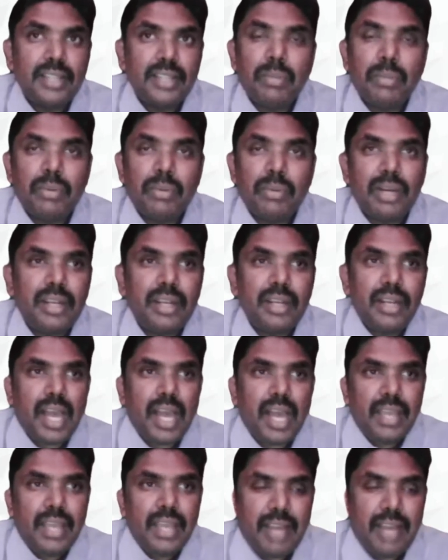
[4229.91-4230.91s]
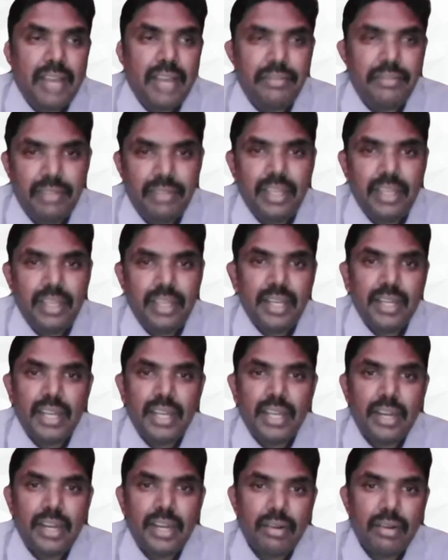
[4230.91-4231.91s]
Number one, I feel,
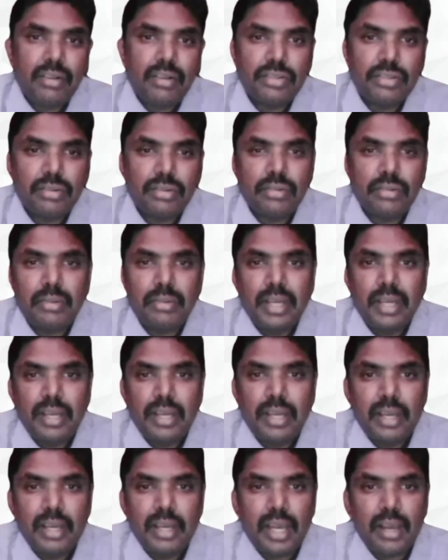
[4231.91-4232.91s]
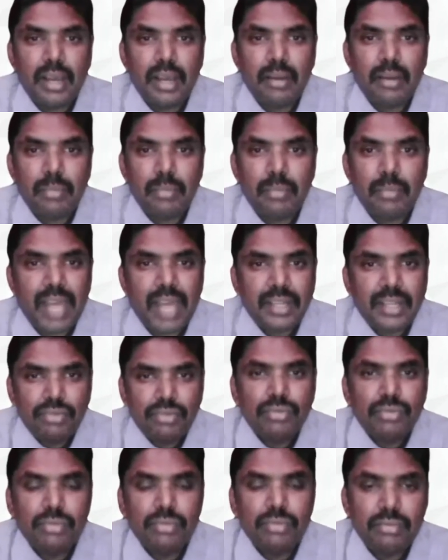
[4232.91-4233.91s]
and also adding
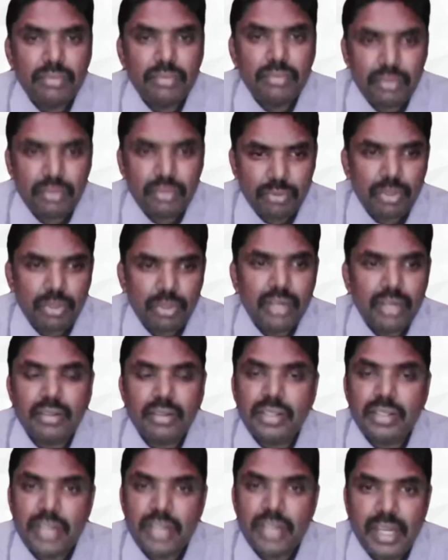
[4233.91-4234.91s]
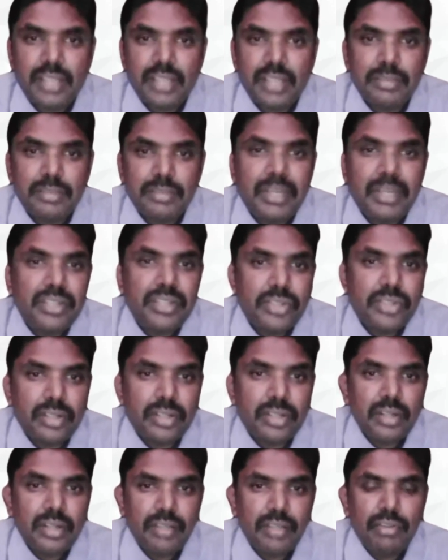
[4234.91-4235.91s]
to what Dr. Shrey has
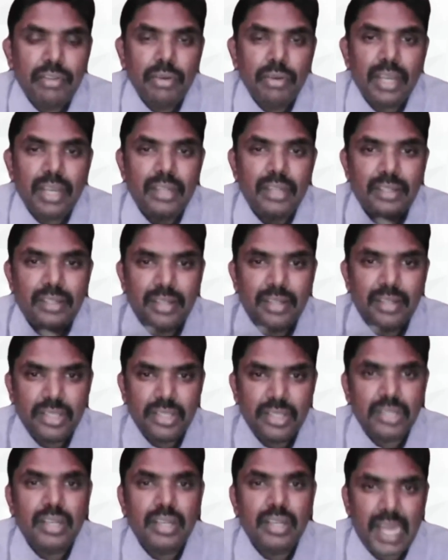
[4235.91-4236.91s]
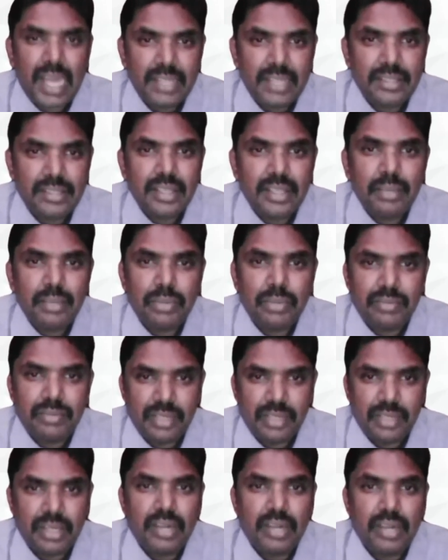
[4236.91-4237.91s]
mentioned, if you look at the digital landscape of
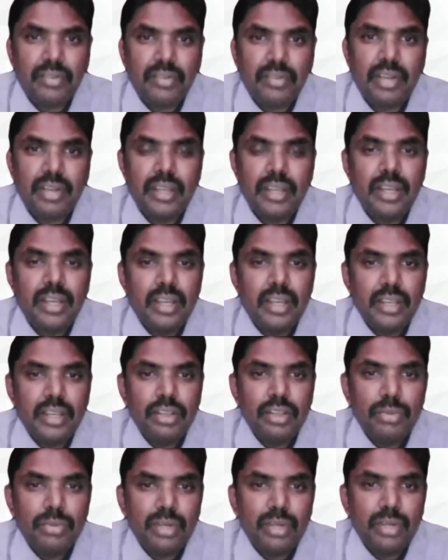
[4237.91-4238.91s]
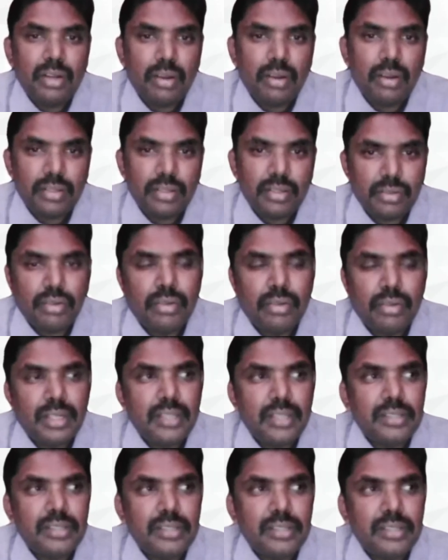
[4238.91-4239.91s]
the country, you would also
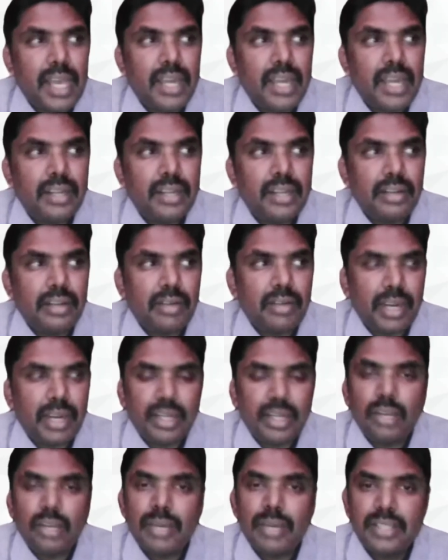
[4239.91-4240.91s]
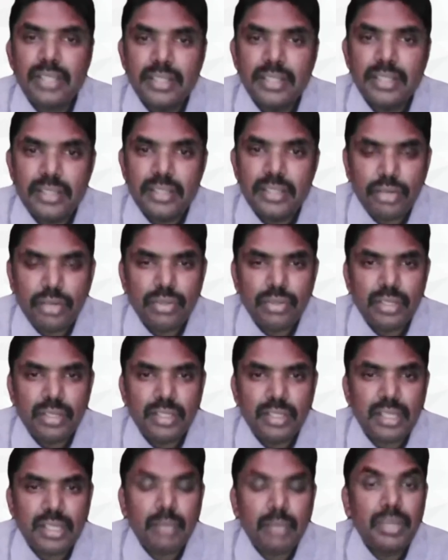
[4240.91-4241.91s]
notice that right now, as
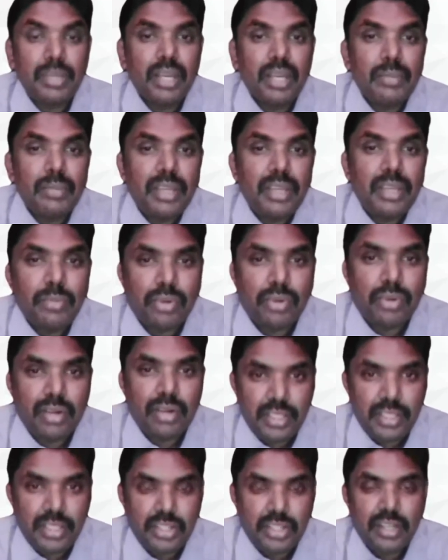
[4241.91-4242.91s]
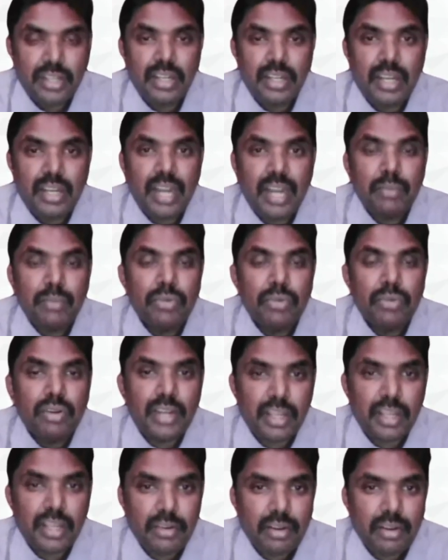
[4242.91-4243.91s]
institutions are becoming more digital and
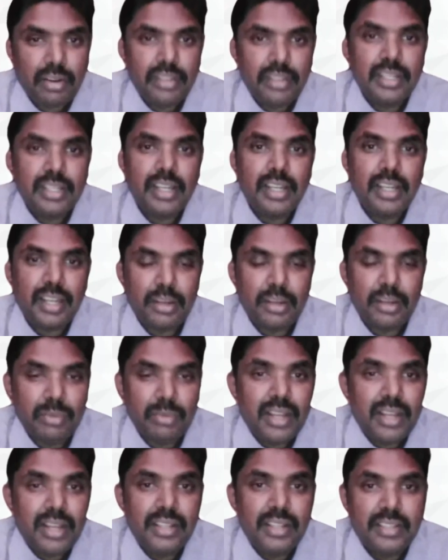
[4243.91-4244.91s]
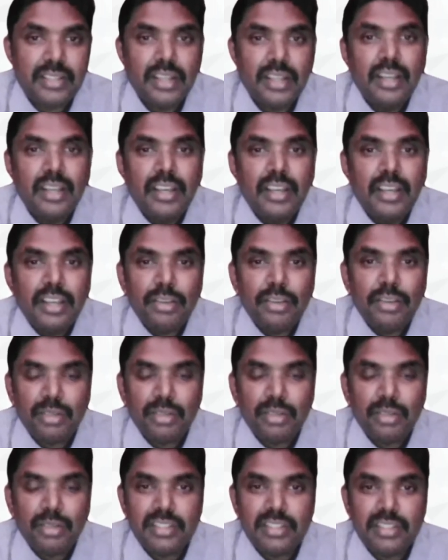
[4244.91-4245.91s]
more technologically advanced, you
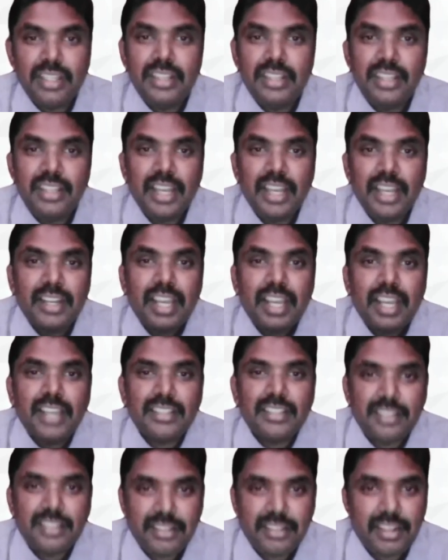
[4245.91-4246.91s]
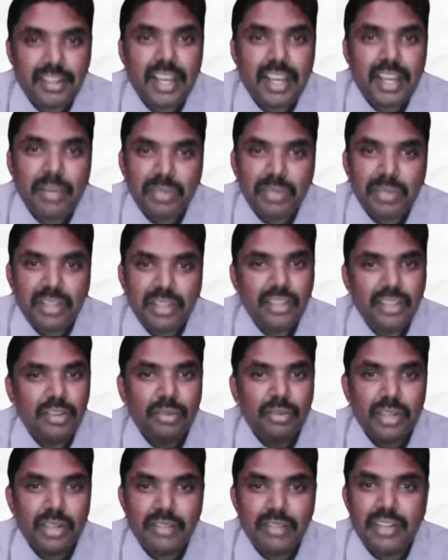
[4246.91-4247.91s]
also see the attacks that are happening. You
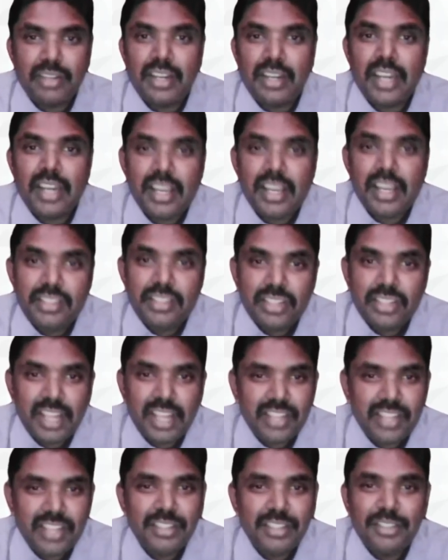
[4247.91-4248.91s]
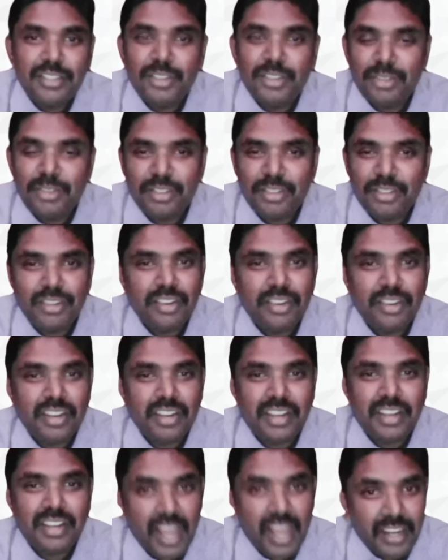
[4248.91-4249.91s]
know, one of our large national institution got
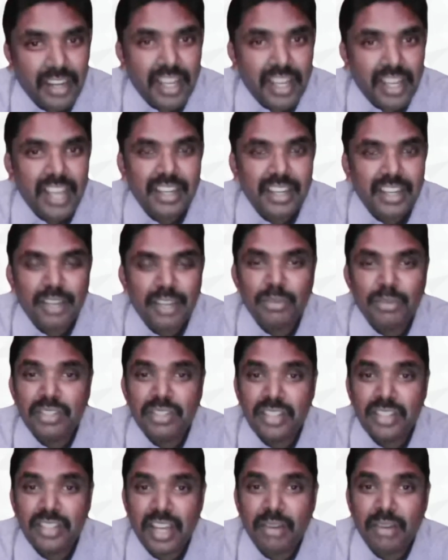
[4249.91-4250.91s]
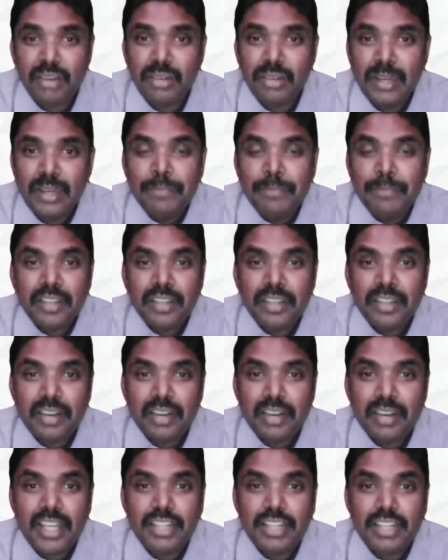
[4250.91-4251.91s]
attacked and was down,
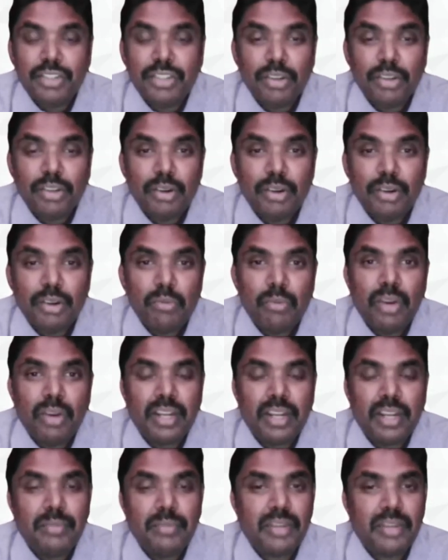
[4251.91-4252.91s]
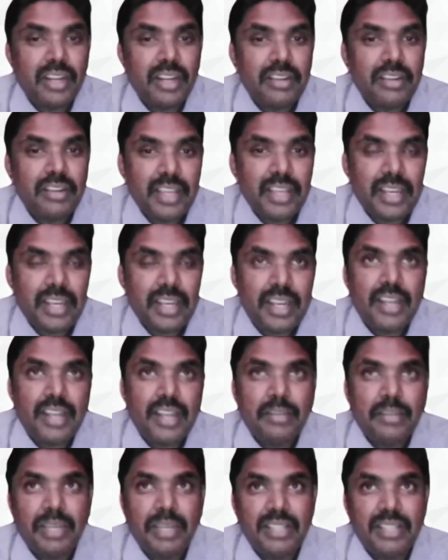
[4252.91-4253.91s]
right? So what I'm trying to get at
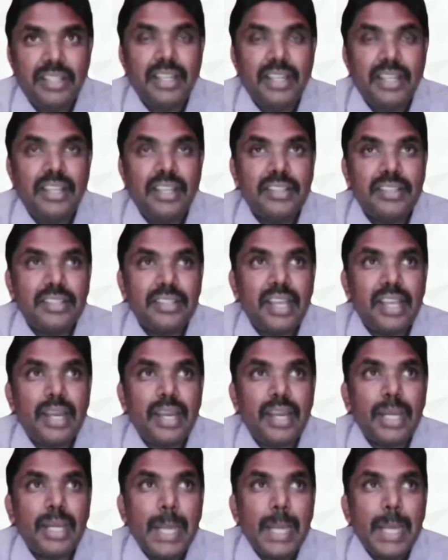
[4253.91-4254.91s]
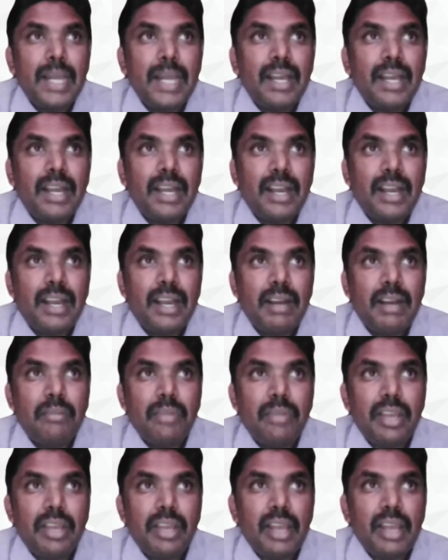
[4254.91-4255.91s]
basically is that uh,
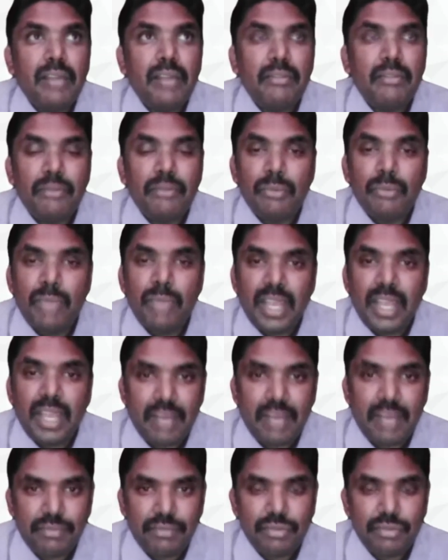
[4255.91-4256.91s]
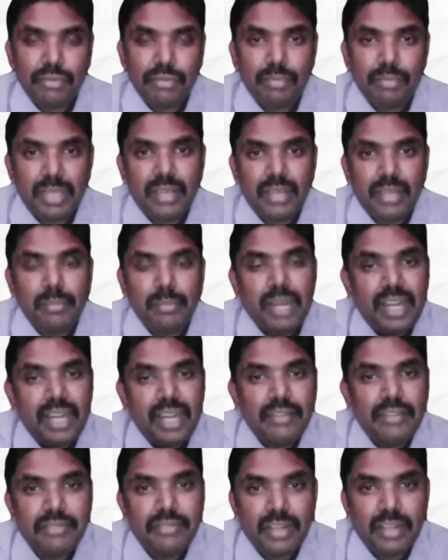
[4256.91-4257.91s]
we have to be
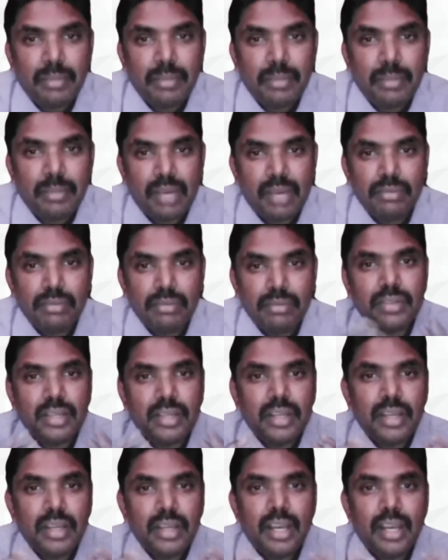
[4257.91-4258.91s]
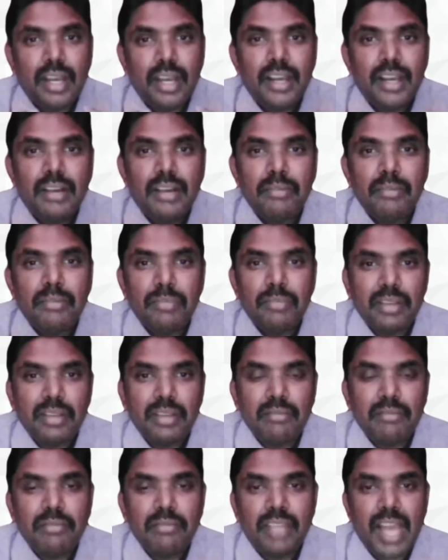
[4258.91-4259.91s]
mindful about uh,
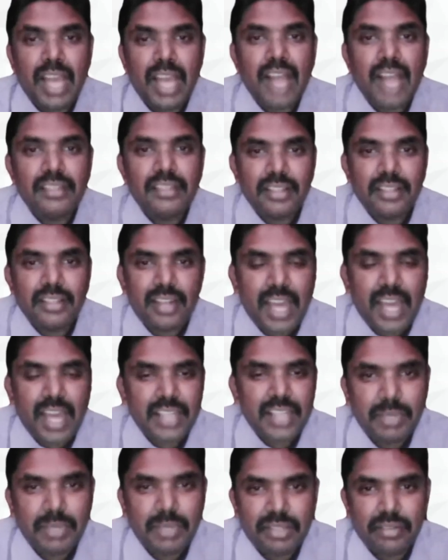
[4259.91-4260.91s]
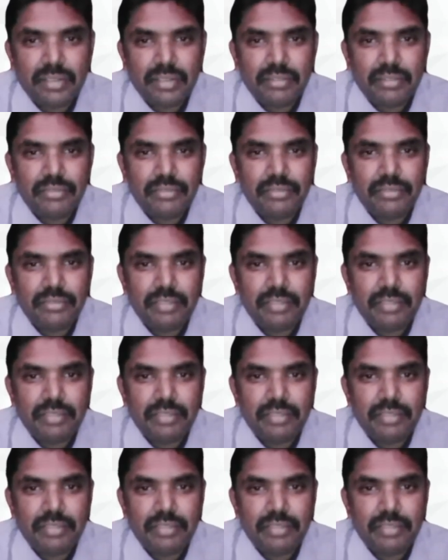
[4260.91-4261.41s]
the other aspects of